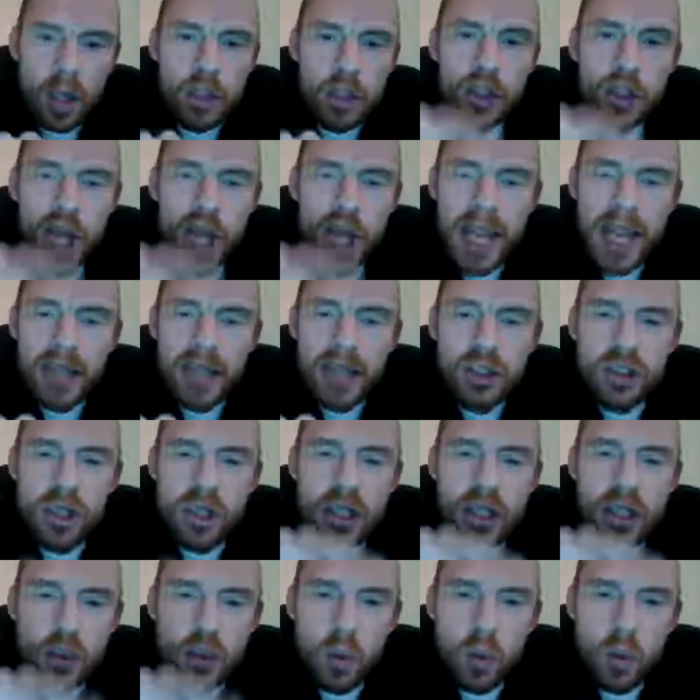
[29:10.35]
change
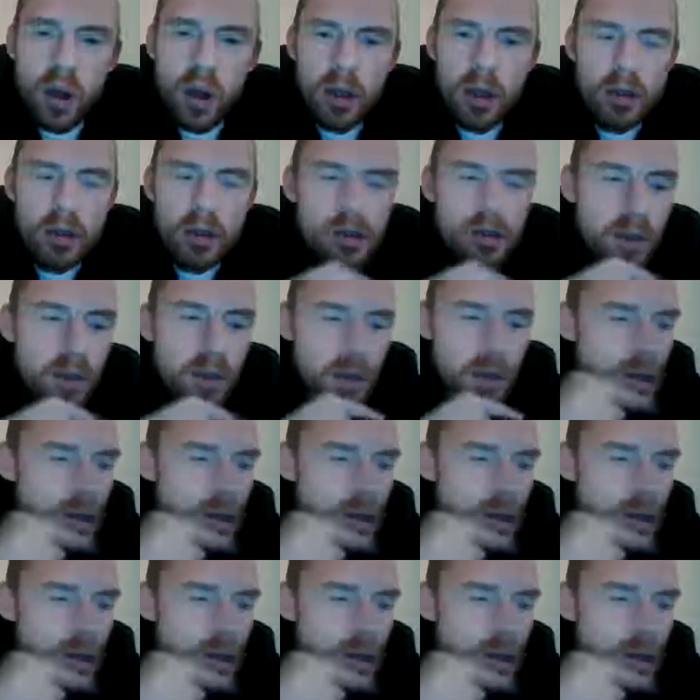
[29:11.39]
this world